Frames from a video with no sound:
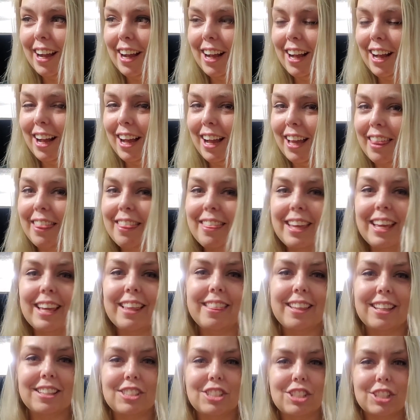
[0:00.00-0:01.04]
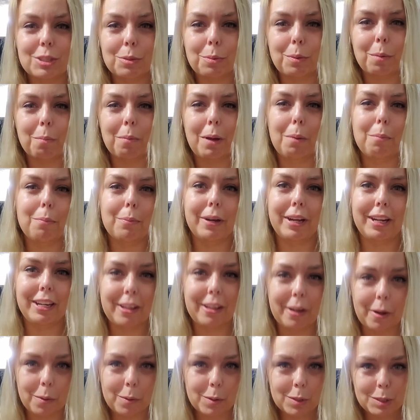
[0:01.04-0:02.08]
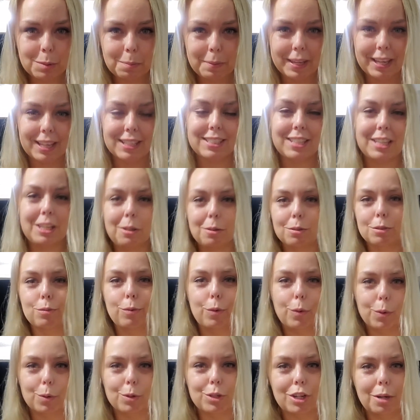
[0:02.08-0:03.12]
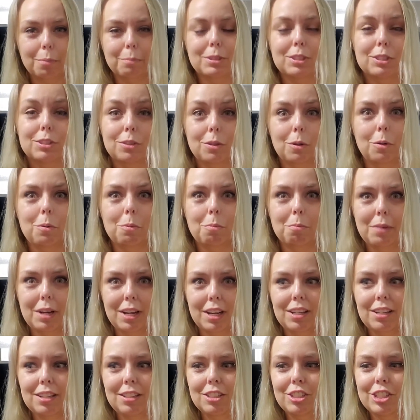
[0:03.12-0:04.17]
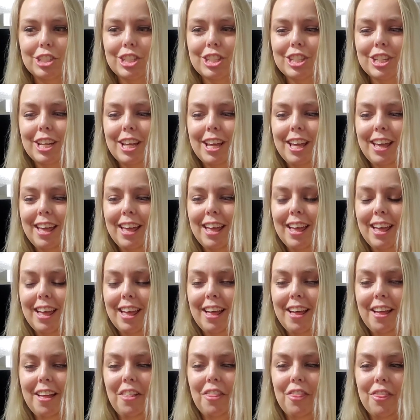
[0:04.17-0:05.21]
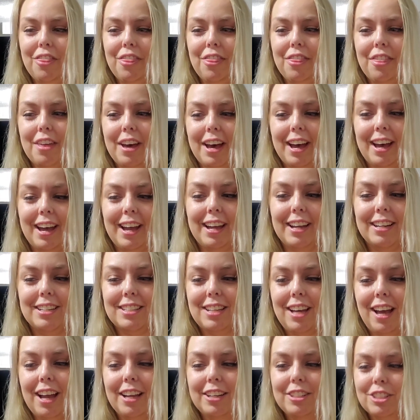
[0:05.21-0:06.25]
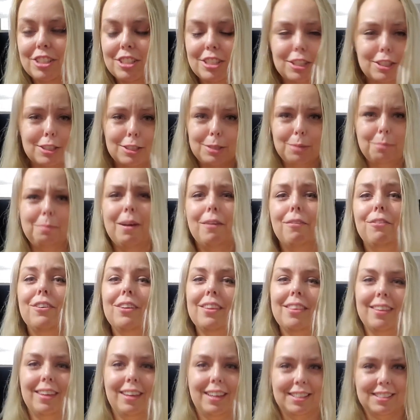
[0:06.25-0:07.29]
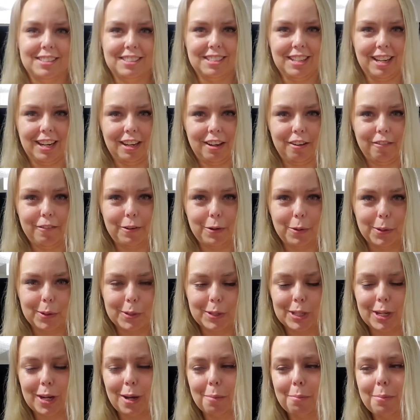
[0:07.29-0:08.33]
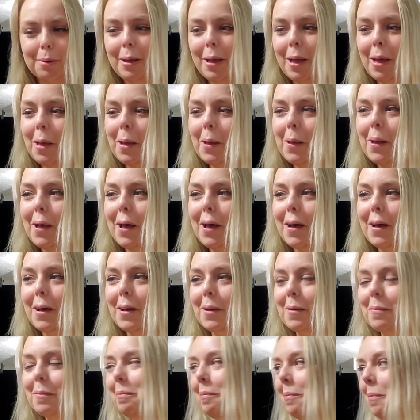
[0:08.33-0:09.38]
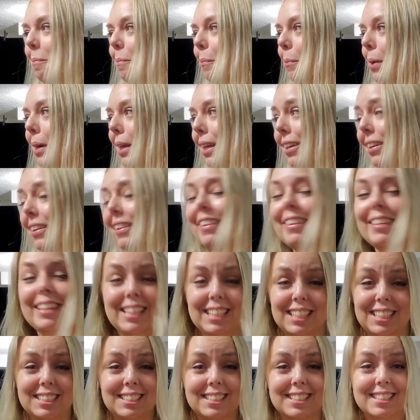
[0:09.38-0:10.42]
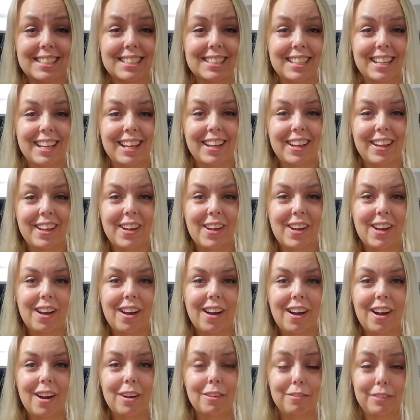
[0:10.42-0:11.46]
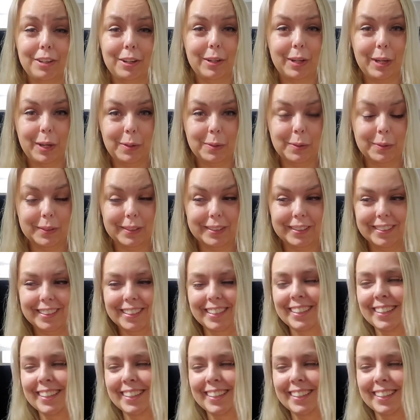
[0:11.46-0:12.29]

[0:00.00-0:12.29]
I think that's just where my brain goes because I use Photoshop so much that I just assume everything is done in Photoshop. But these are very cool.